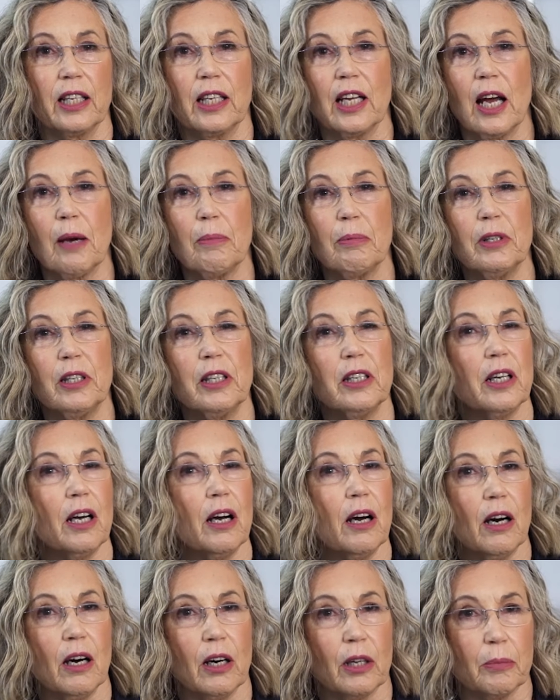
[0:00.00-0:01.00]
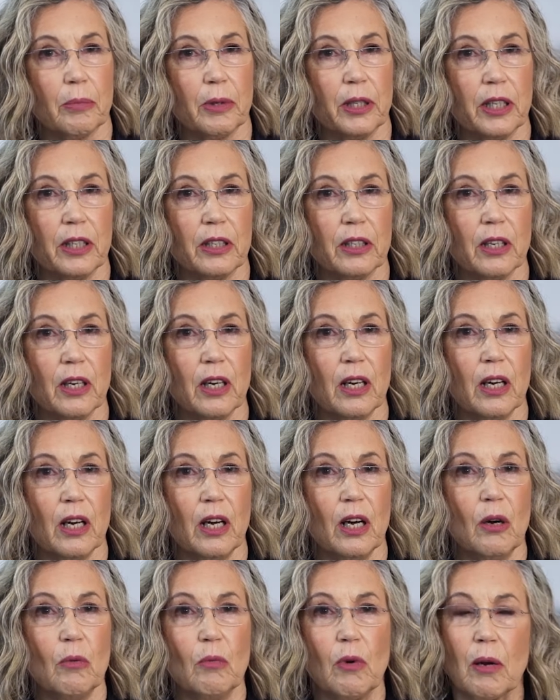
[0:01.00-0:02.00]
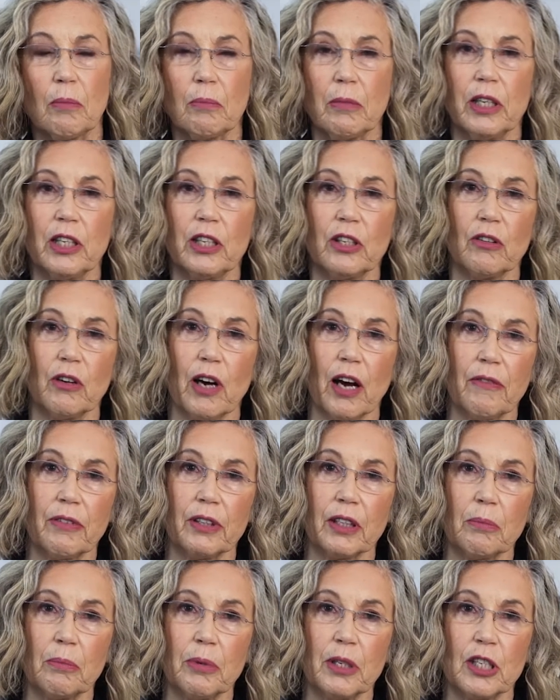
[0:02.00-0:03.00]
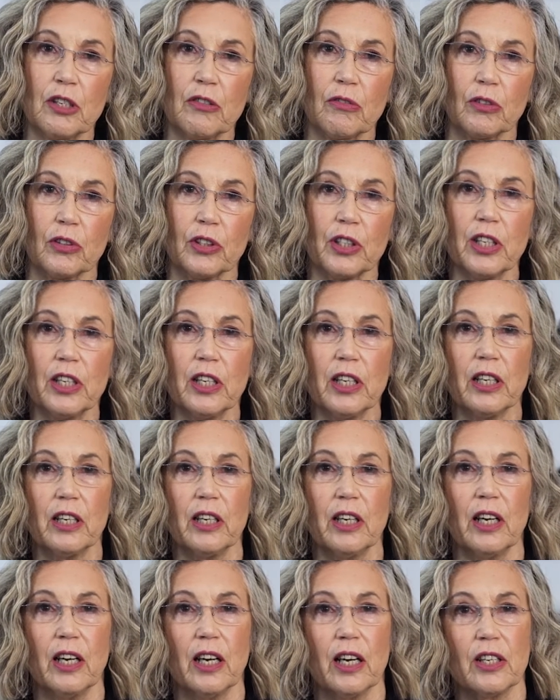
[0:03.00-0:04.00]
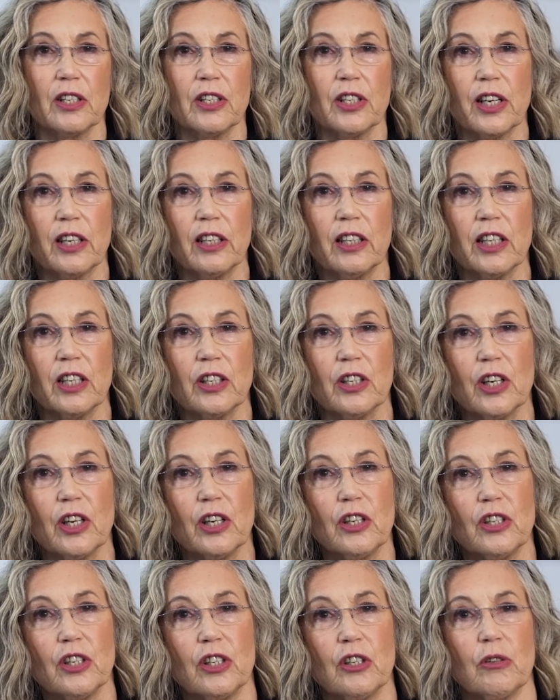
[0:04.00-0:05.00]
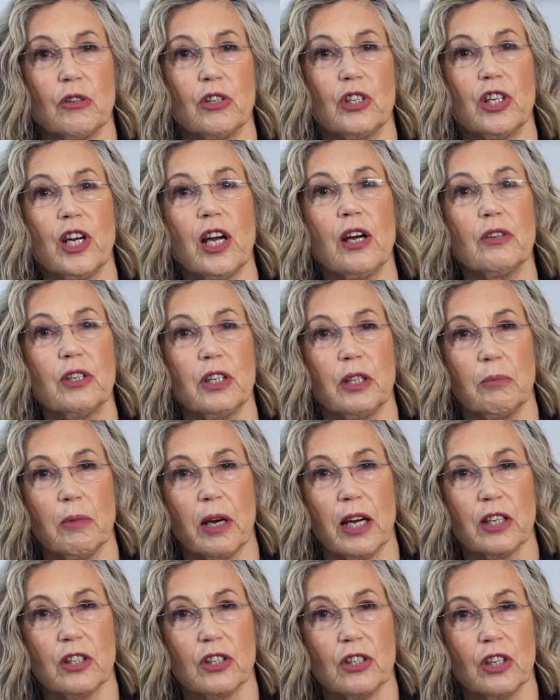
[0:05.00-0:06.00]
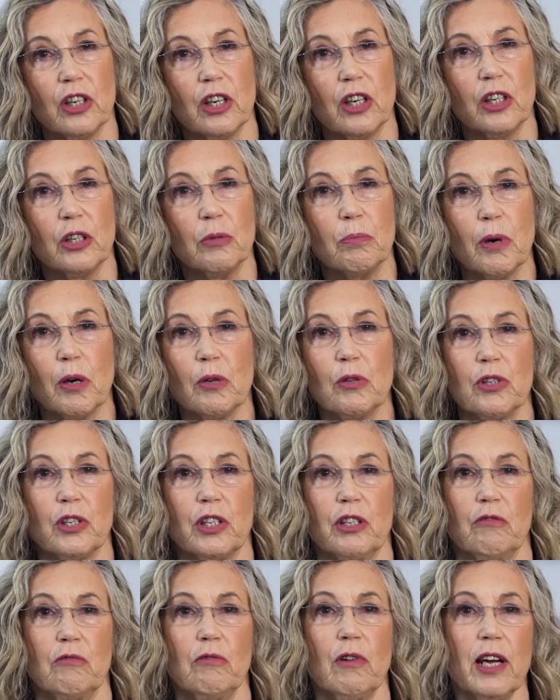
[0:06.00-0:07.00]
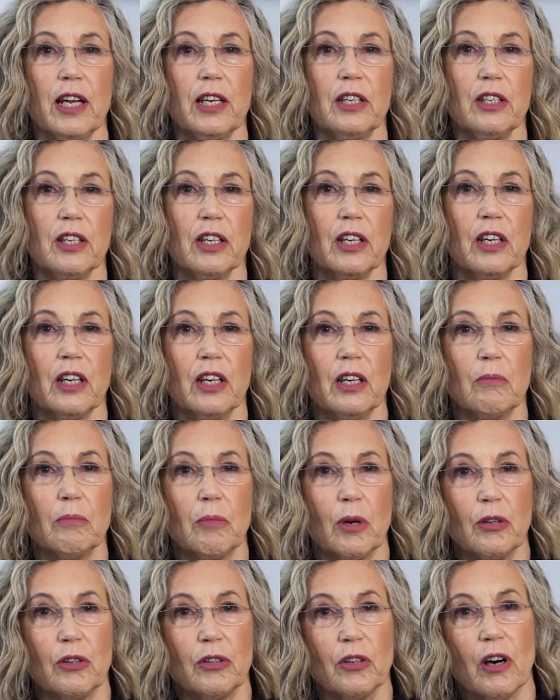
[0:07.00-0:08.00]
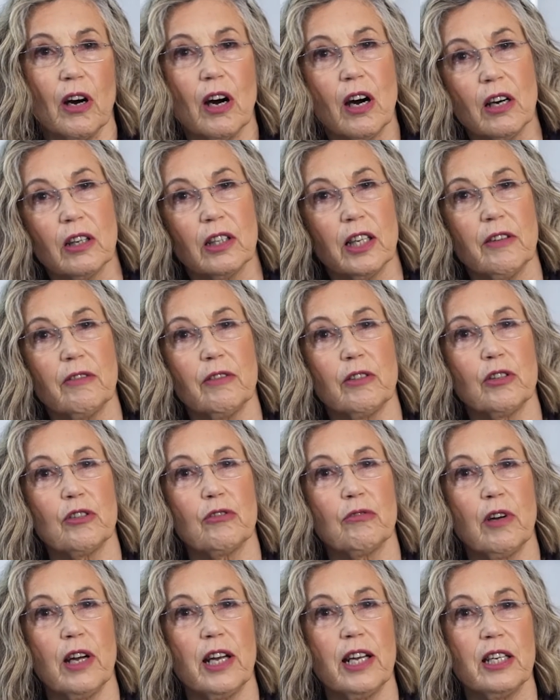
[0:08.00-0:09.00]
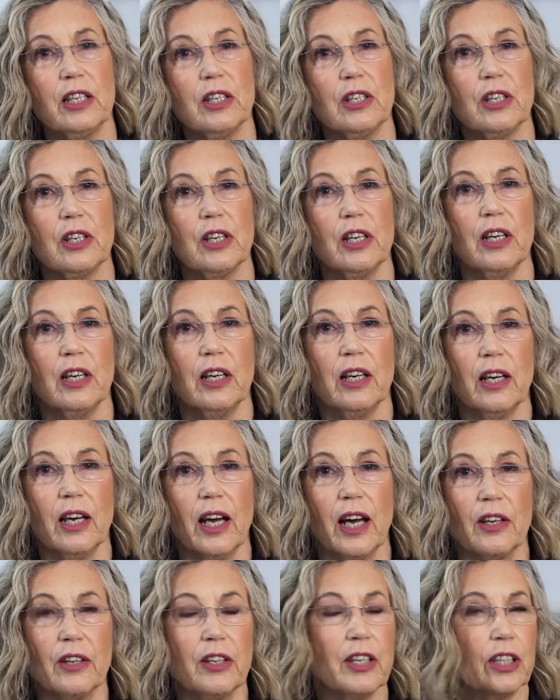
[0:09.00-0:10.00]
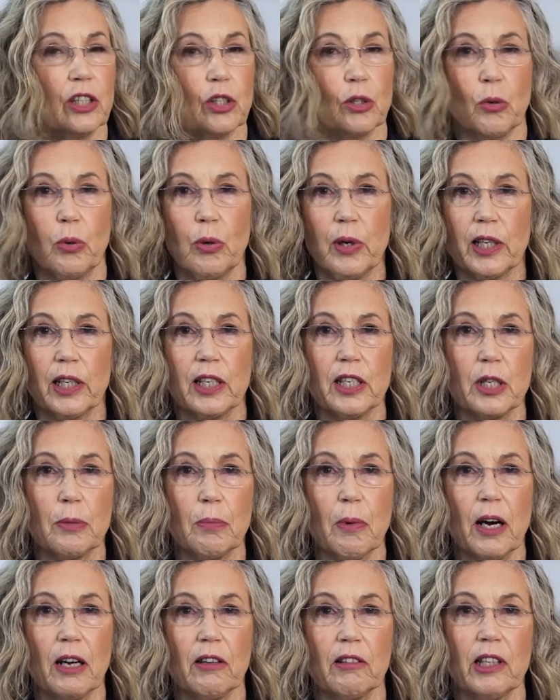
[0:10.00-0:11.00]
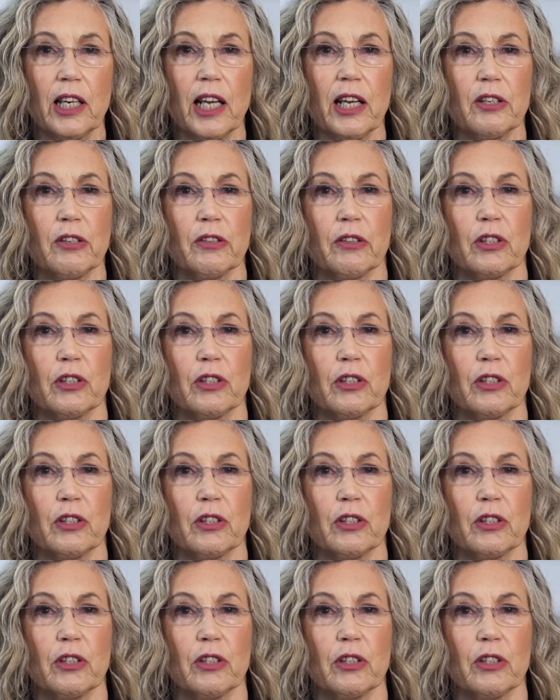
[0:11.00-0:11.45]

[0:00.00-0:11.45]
can happen in a heartbeat. One minute you're having a peaceful dinner and suddenly it turns into a shouting match. You both see red, both your heart levels raise, and things quickly spiral out of